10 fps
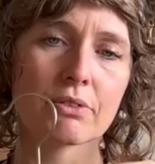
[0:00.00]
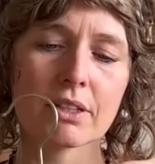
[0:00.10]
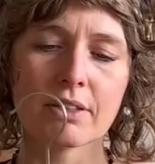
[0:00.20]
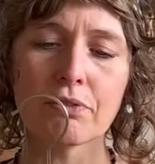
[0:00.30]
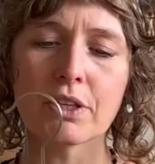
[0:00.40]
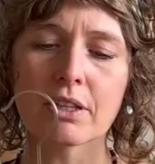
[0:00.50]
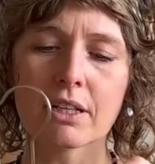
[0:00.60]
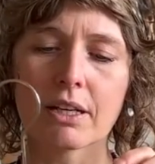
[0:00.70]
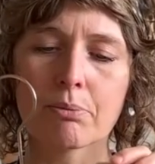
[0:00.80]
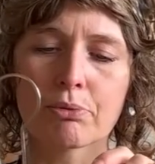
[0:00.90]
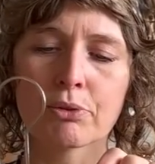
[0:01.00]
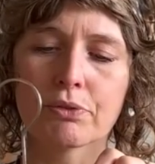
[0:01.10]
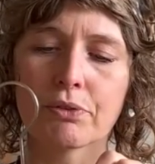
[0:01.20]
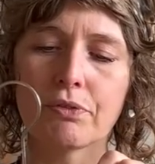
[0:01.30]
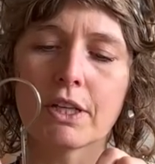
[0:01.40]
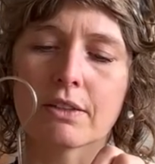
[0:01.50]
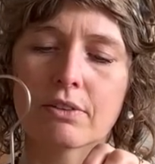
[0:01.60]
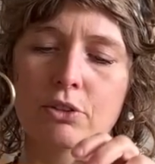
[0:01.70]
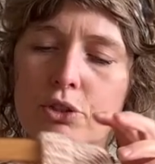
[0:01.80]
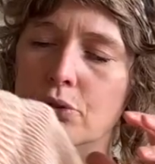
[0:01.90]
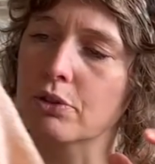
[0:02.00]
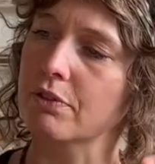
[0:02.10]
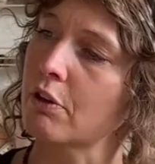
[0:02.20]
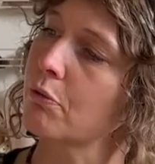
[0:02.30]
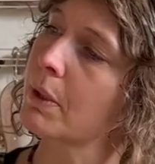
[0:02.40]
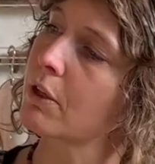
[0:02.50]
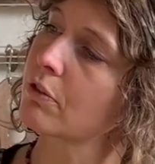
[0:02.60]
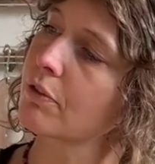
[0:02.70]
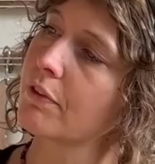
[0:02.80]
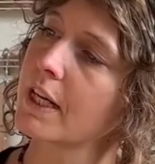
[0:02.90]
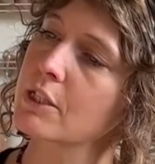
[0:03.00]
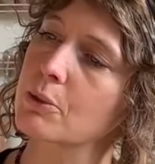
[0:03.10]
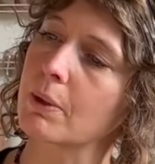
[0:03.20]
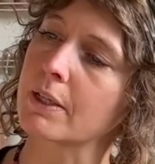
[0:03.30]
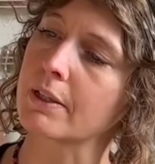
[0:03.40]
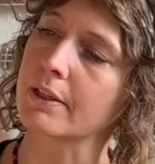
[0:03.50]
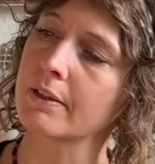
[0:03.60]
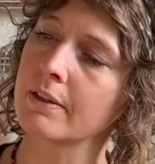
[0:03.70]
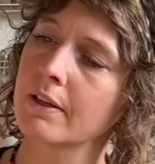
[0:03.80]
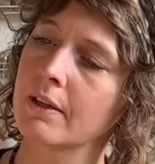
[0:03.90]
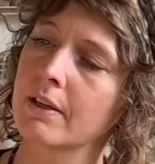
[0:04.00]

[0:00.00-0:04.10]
definitely improved the fit, the short rows, because the flex sweater,